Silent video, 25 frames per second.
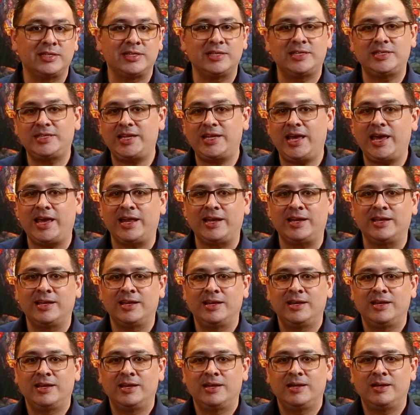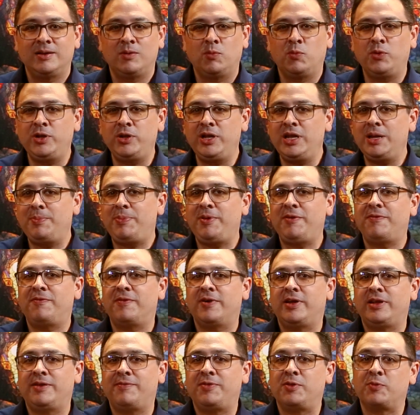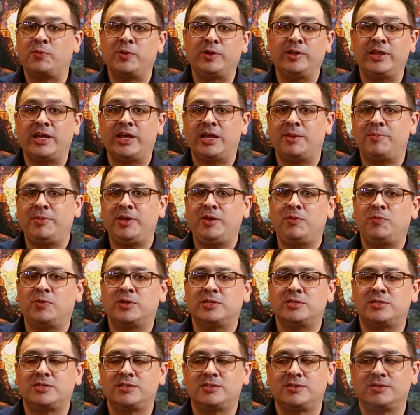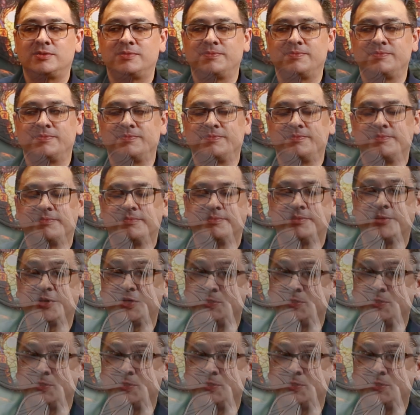Instead, wouldn't it be fun if the real enemy was the